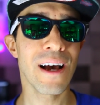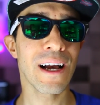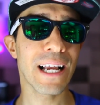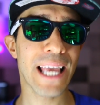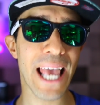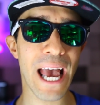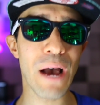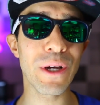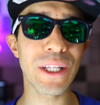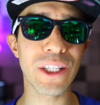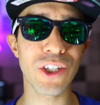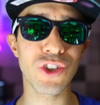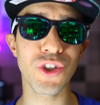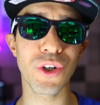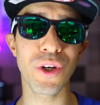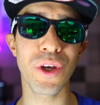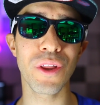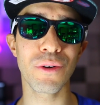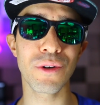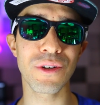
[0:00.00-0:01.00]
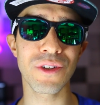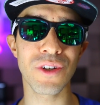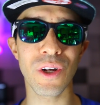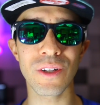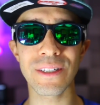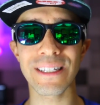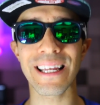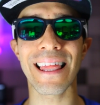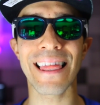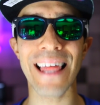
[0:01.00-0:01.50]
Can't wait to show you the
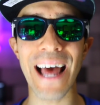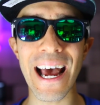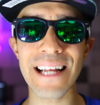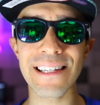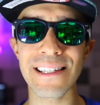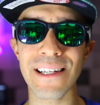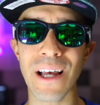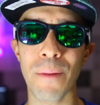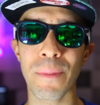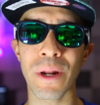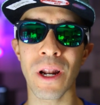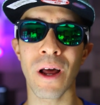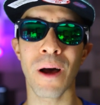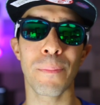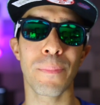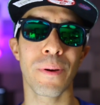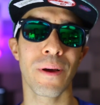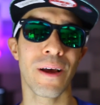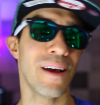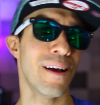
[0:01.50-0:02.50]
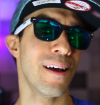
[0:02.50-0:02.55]
results. That is coming up.